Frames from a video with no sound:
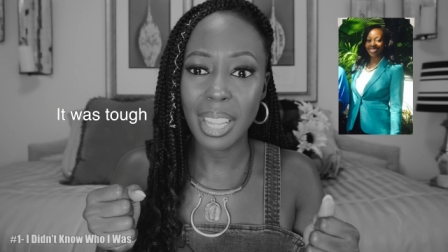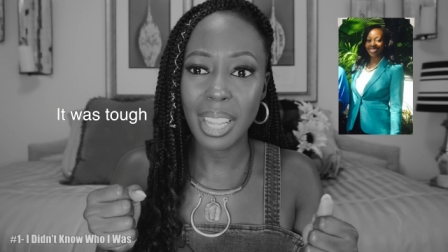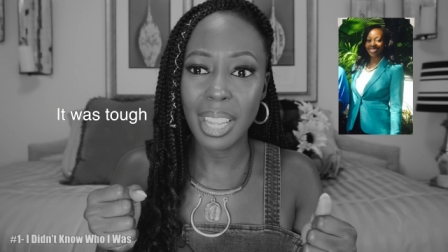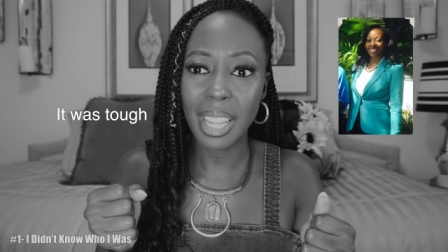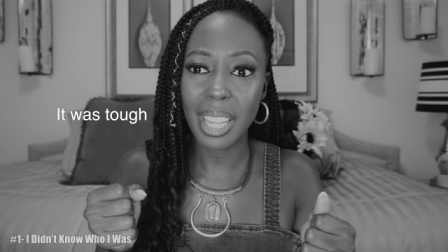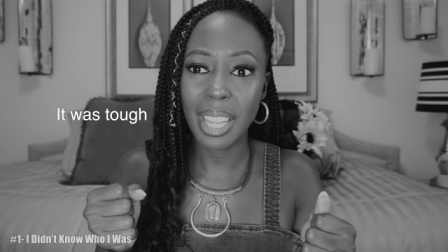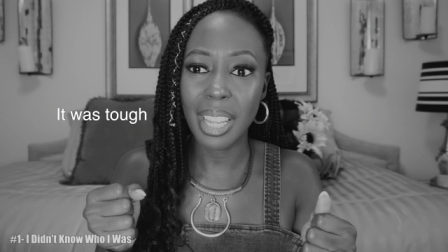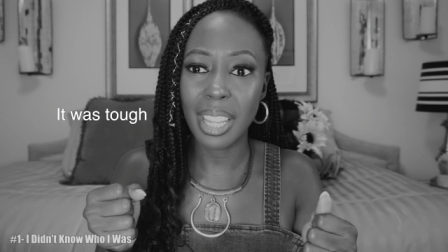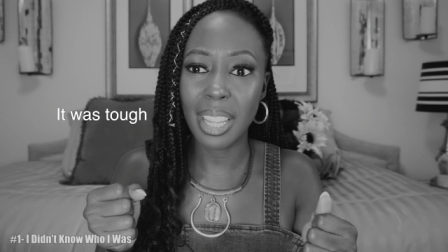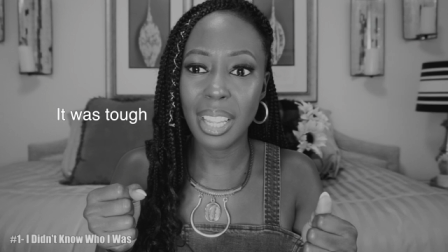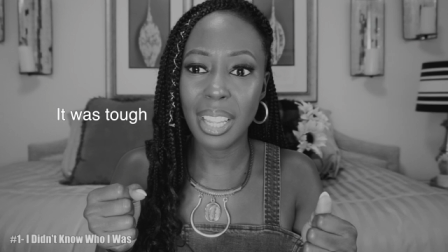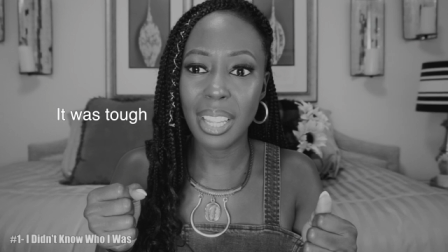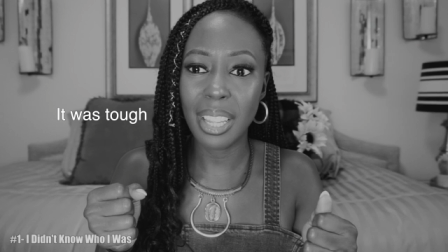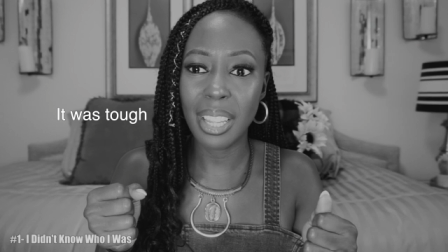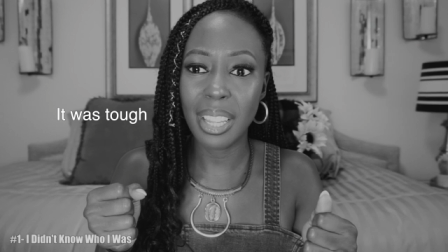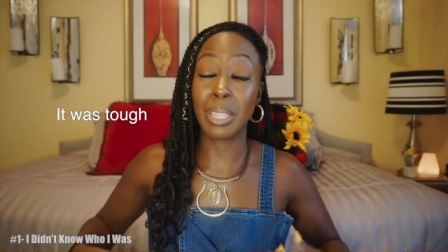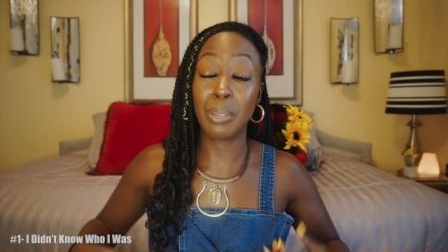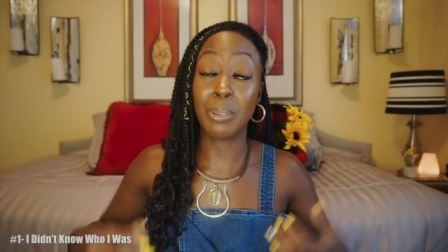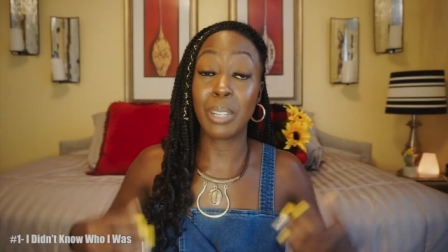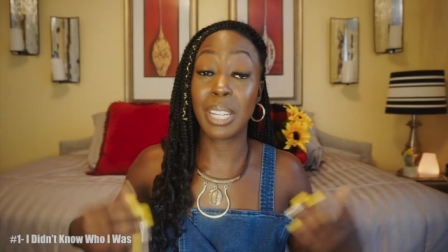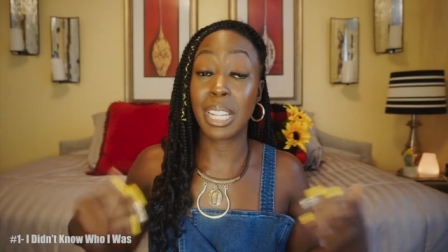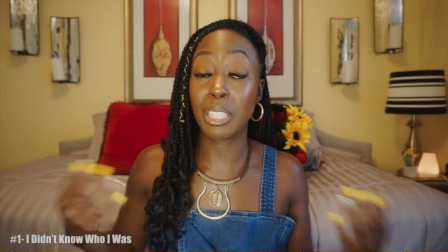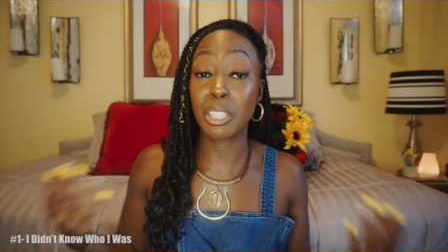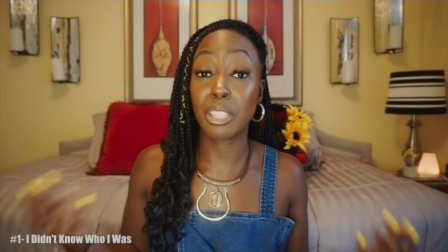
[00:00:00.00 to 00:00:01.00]
my
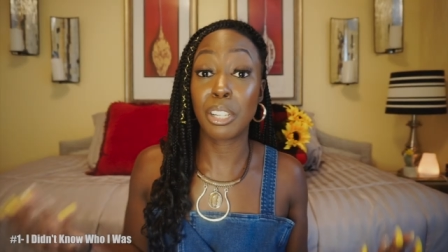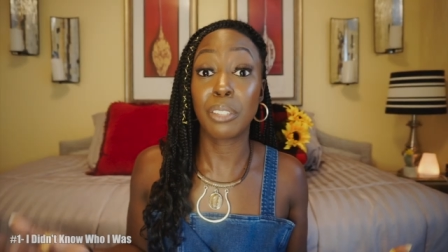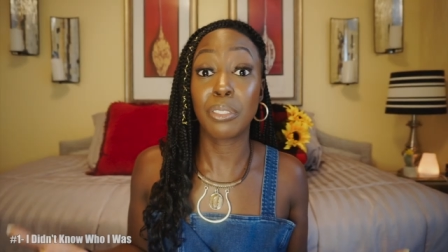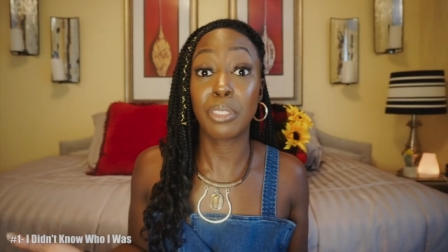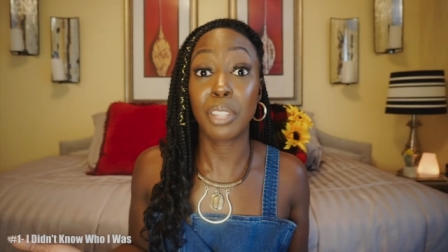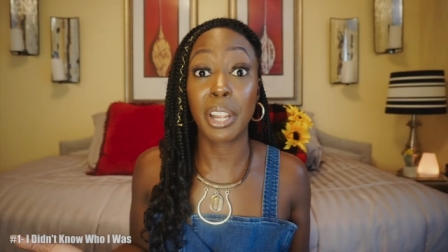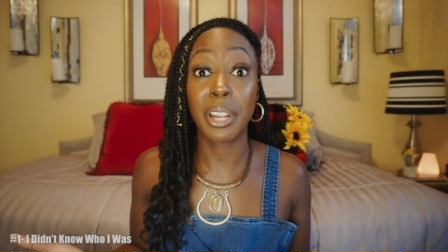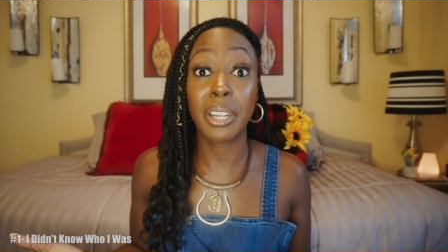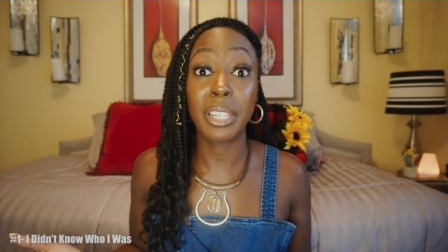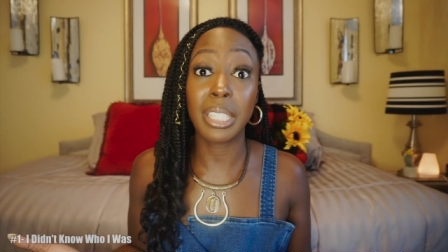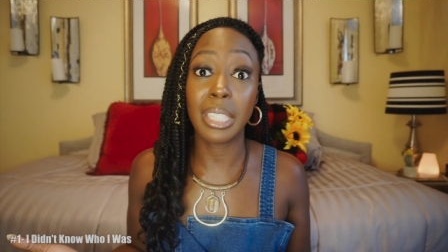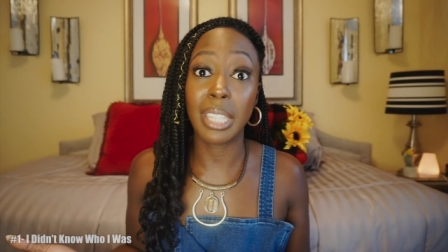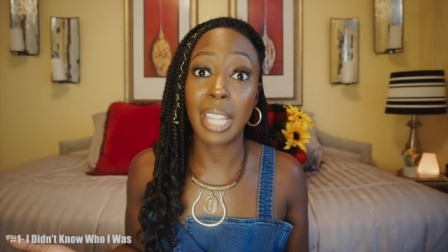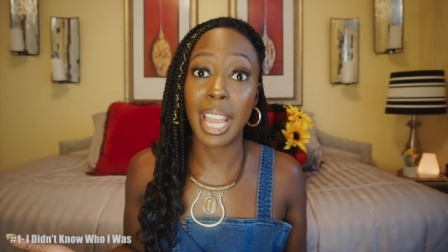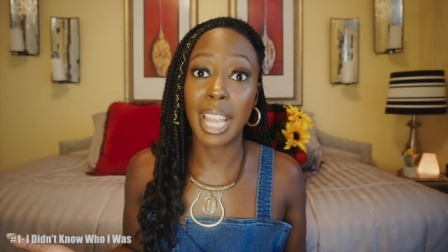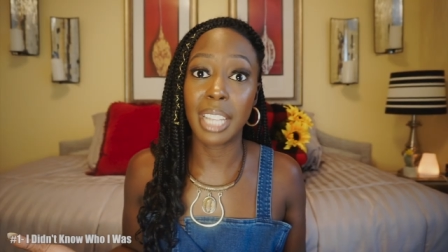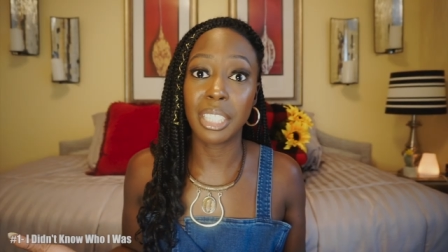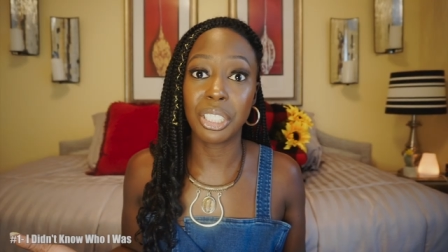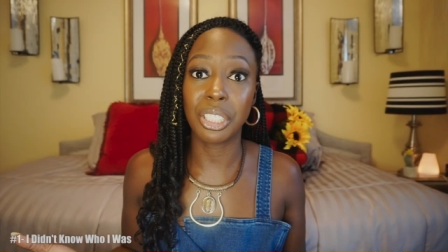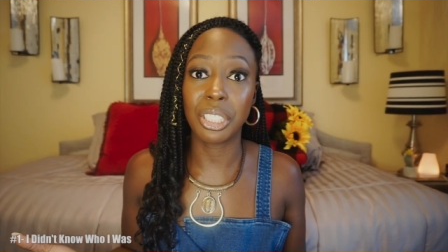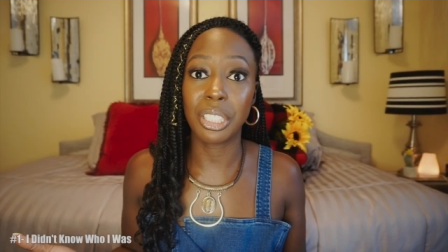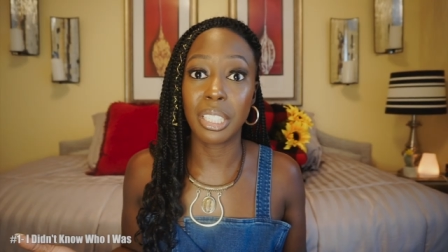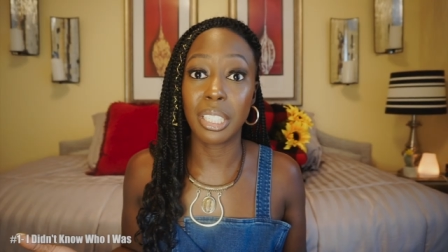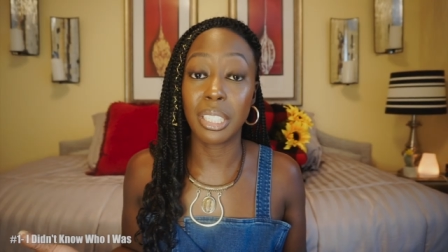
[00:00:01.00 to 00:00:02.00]
God. When I turned 30
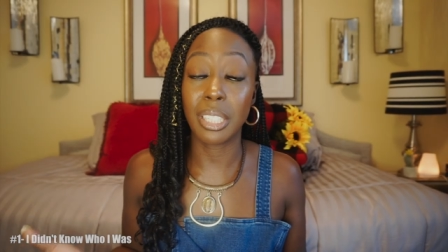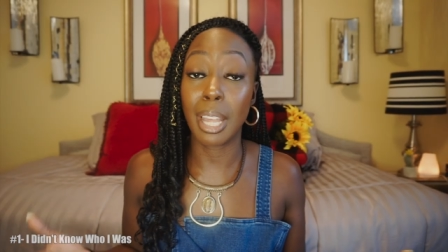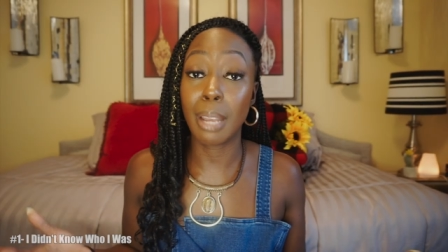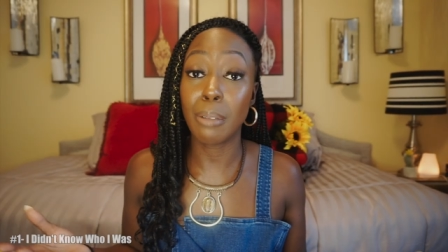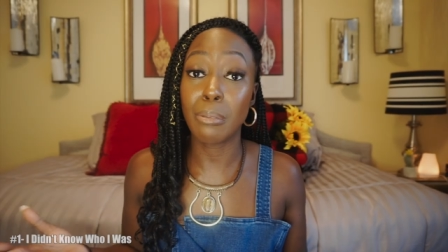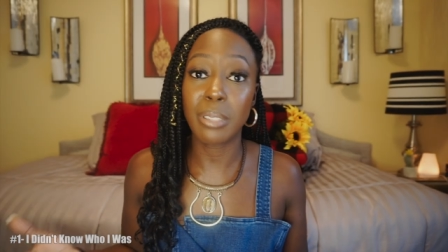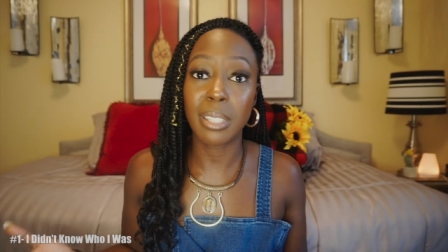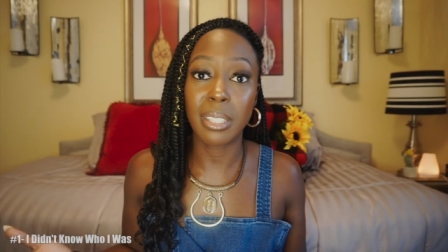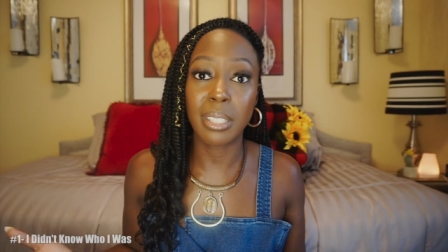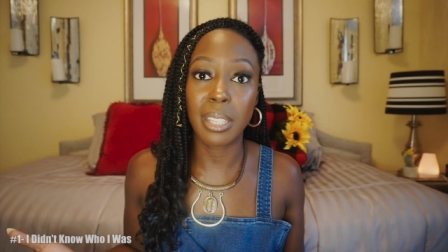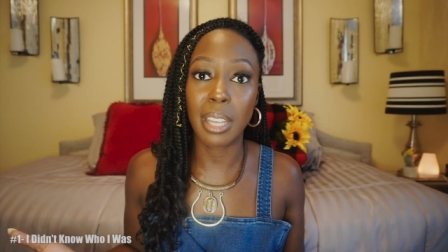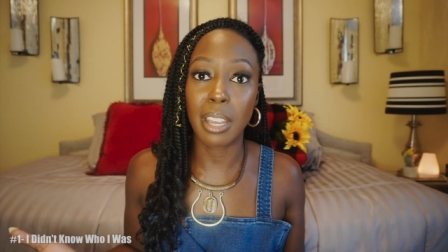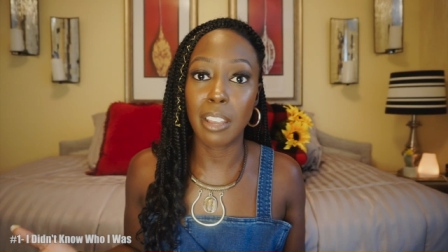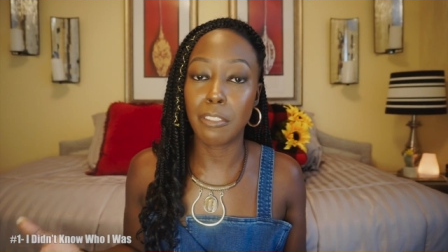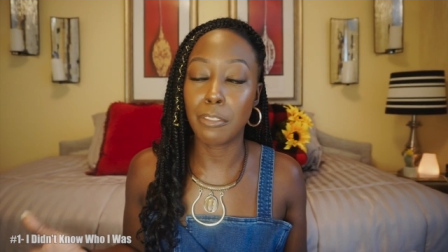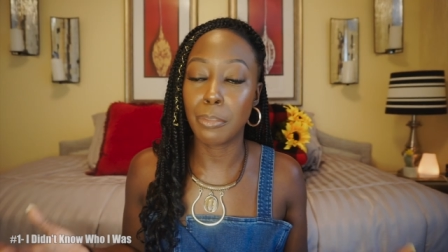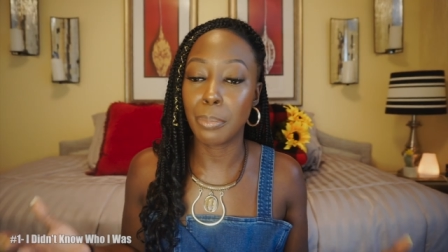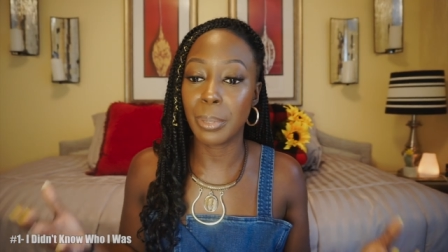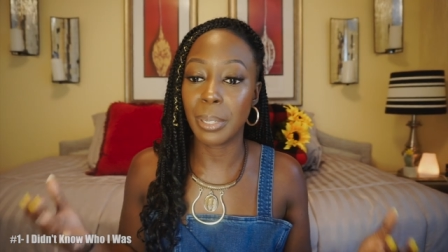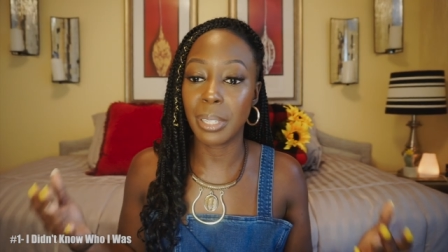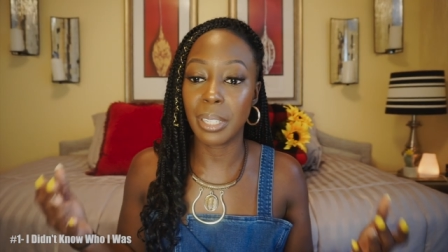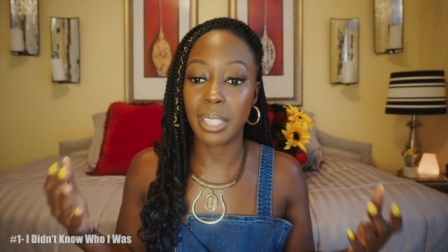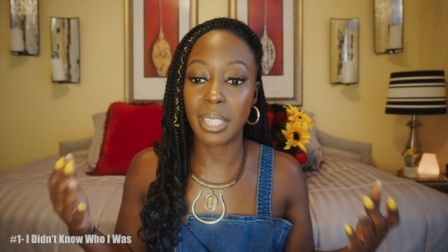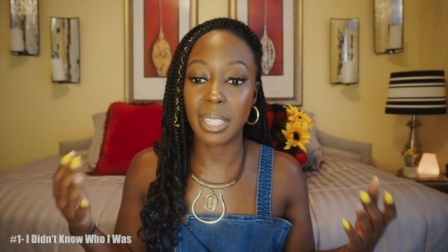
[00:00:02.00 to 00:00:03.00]
last year, that was tough
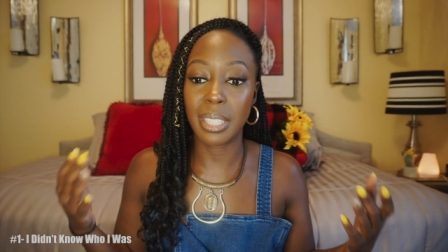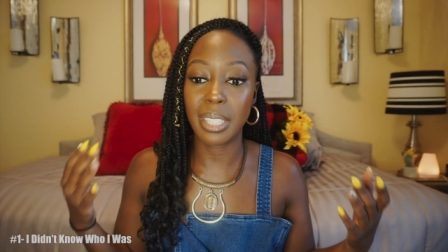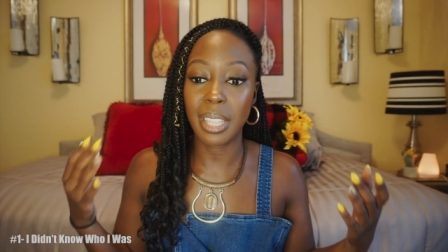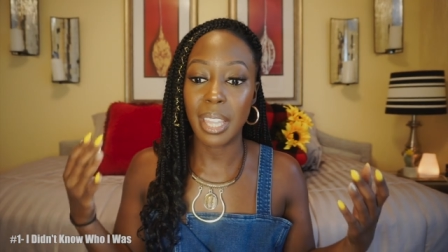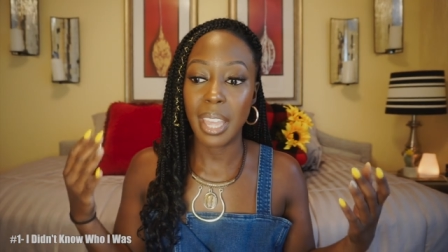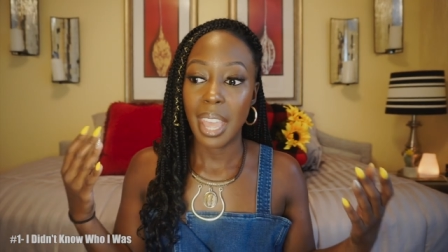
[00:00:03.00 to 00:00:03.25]
because